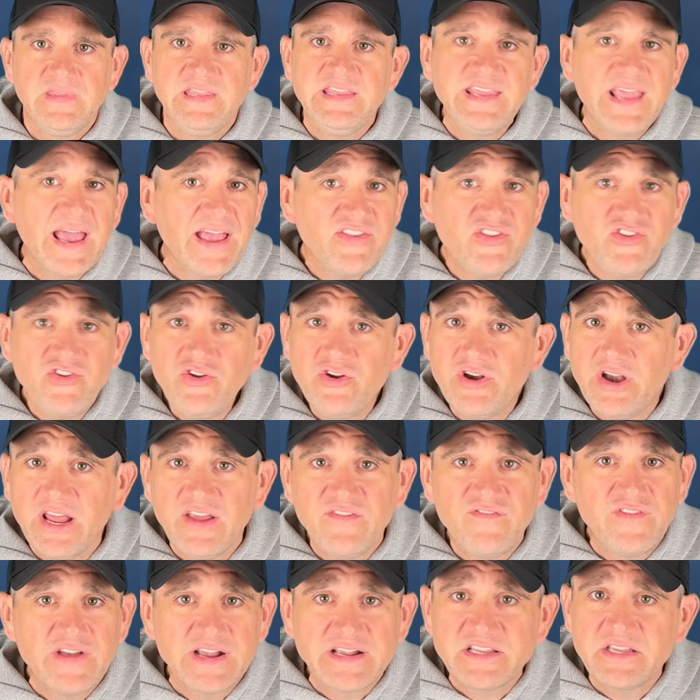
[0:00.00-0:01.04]
Yesterday,
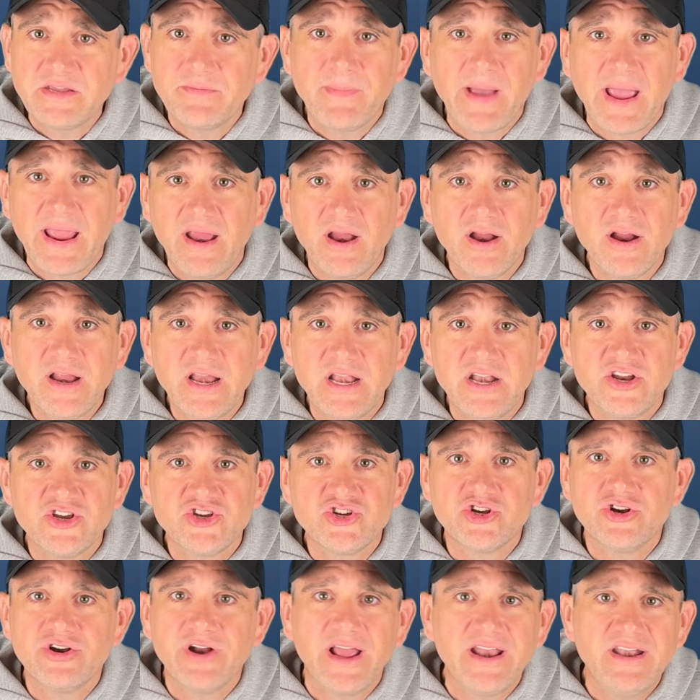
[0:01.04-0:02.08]
fixing my air conditioner